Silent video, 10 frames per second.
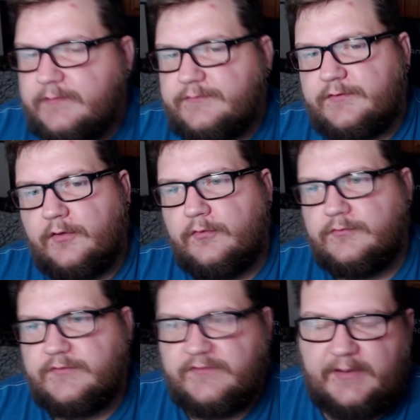
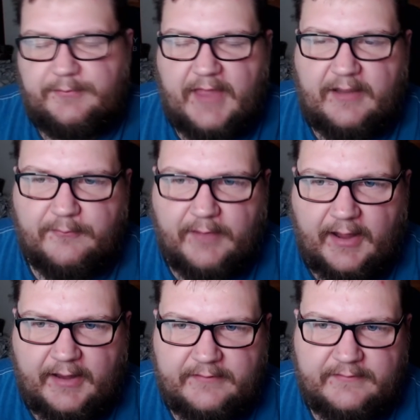So just keep that in
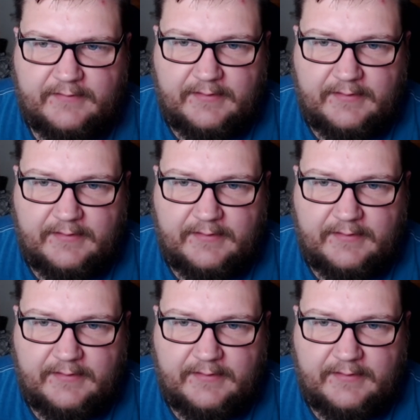mind.